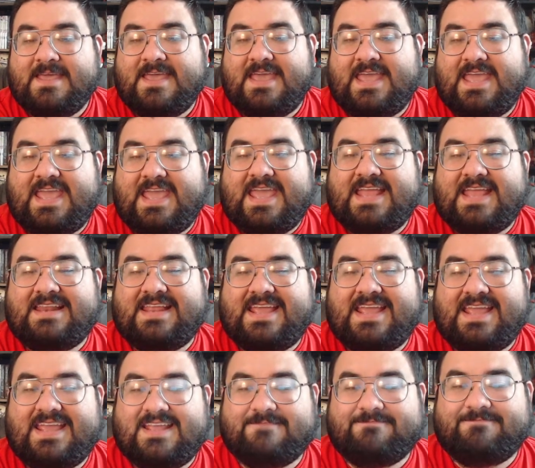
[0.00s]

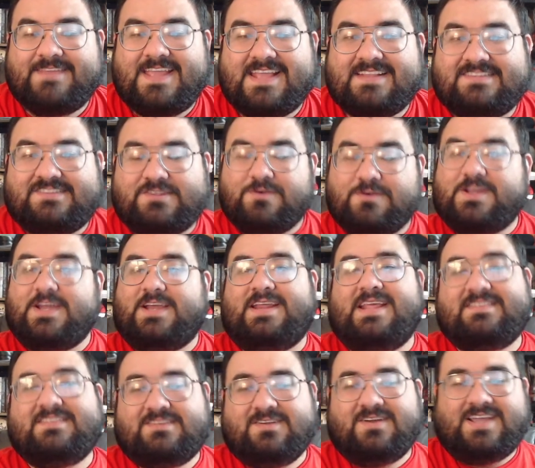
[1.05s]
it's still good.
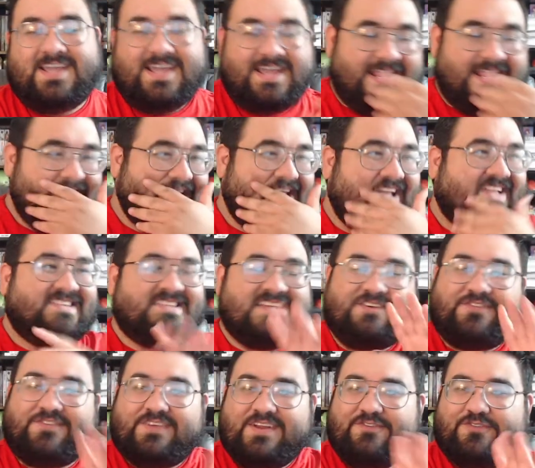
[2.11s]
It's still good. It's
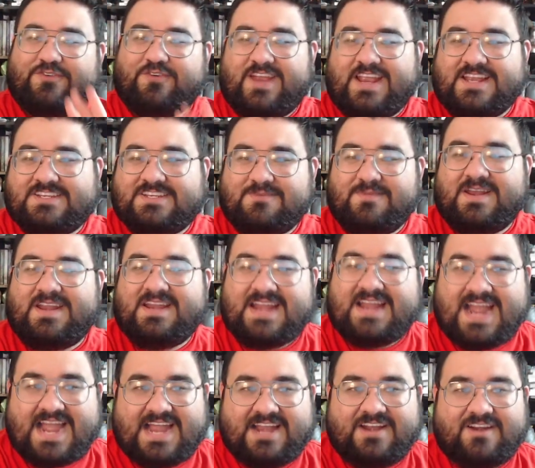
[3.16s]
definitely for intermediate and
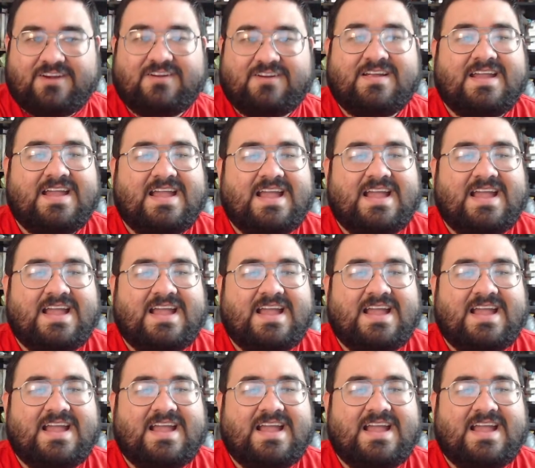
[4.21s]
higher.